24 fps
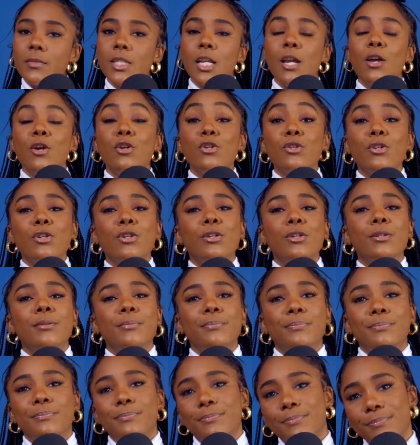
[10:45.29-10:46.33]
There can be
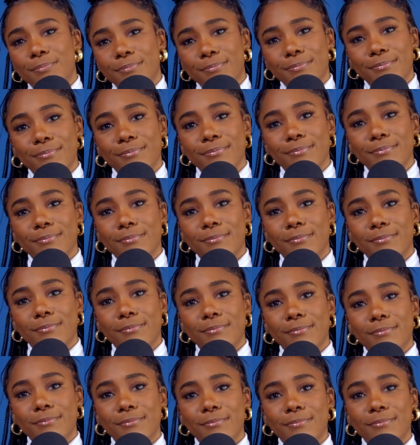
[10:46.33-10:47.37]
fuck boys and
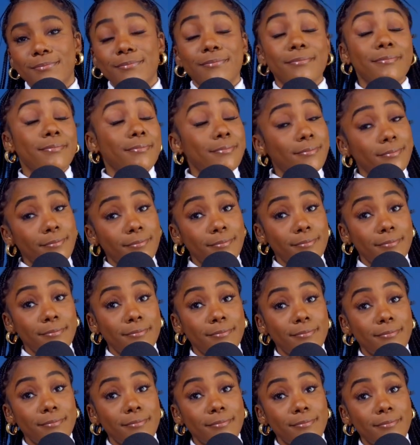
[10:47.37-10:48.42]
and hot girls,
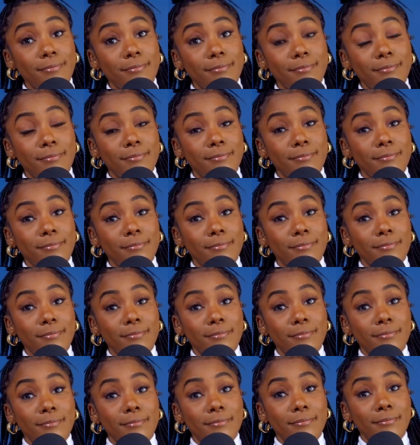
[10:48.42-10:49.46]
but you can also have a
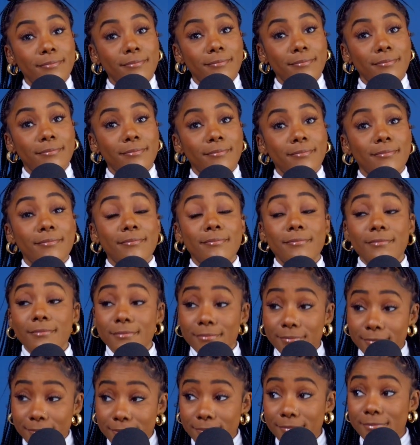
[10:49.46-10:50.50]
lack of
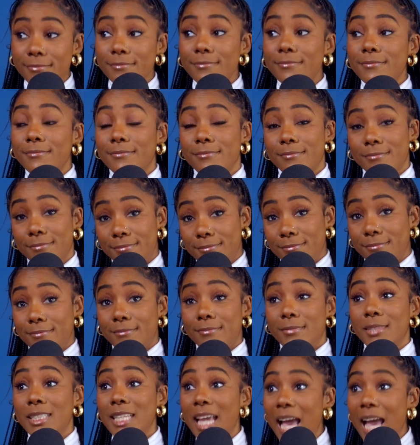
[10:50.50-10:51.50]
accountability.